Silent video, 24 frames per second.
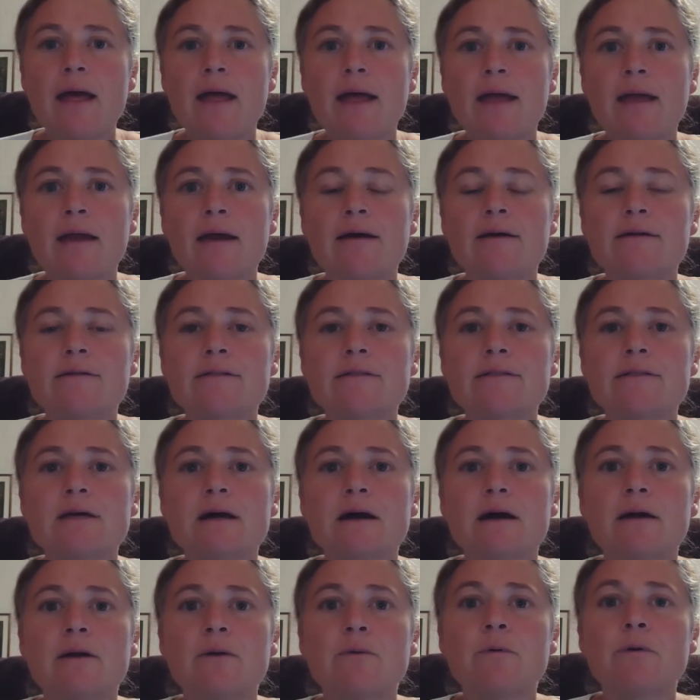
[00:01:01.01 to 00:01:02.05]
and
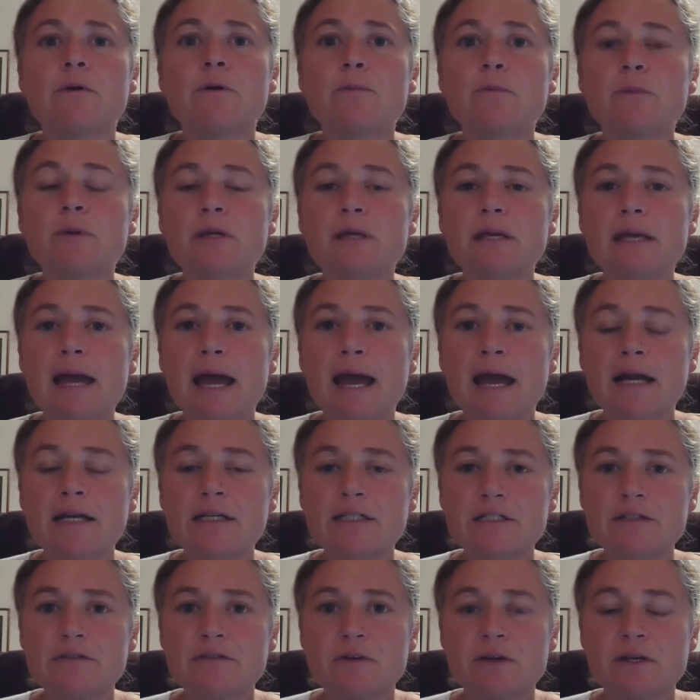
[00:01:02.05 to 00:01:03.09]
I would be
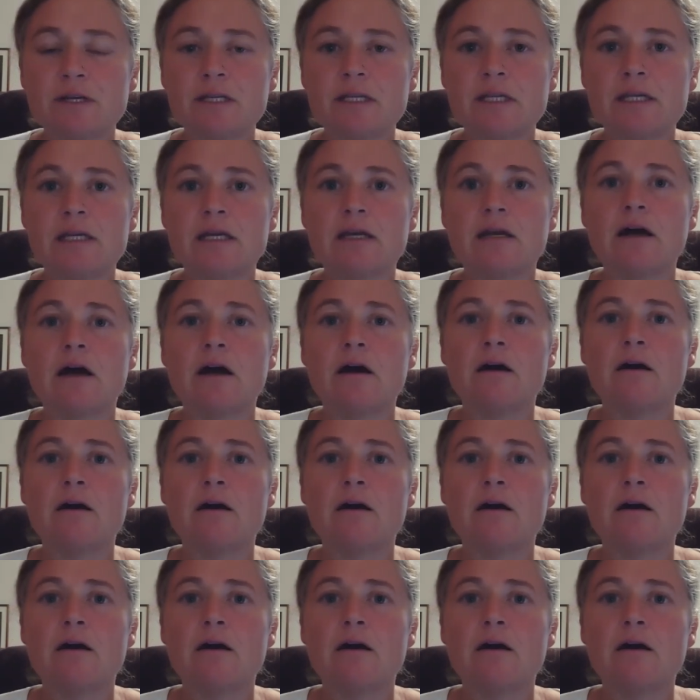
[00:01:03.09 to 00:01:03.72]
activating